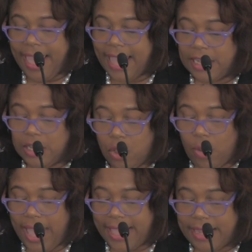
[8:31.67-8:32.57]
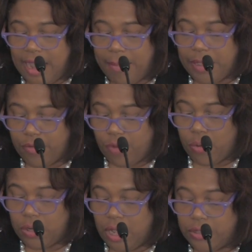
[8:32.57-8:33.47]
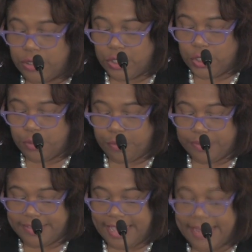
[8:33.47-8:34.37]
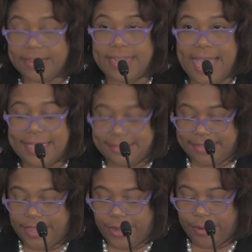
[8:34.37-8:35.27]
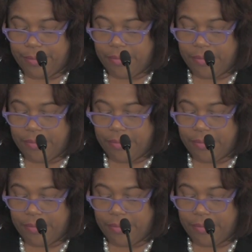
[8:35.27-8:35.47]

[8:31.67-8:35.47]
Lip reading: and low economic growth under 2% last year.